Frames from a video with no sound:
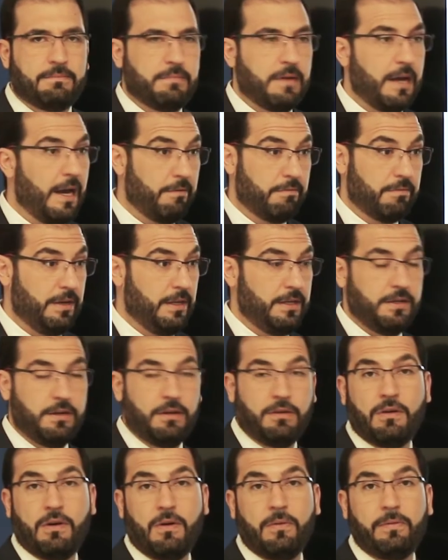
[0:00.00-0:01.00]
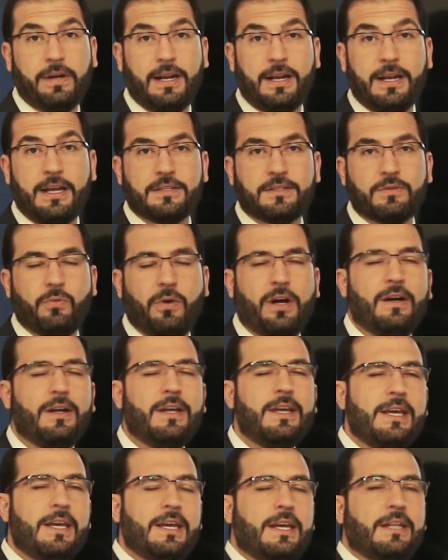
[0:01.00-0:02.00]
I really don't know what it is.
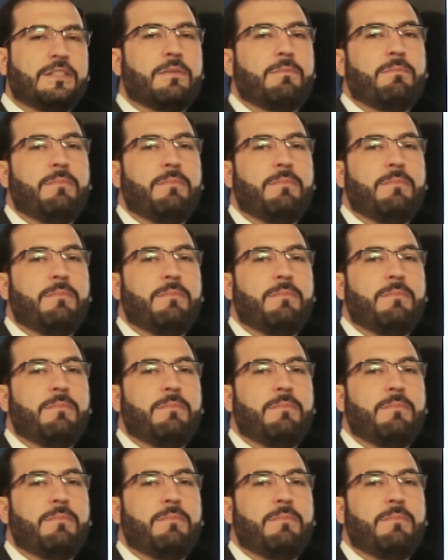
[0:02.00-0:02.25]
Well, it's a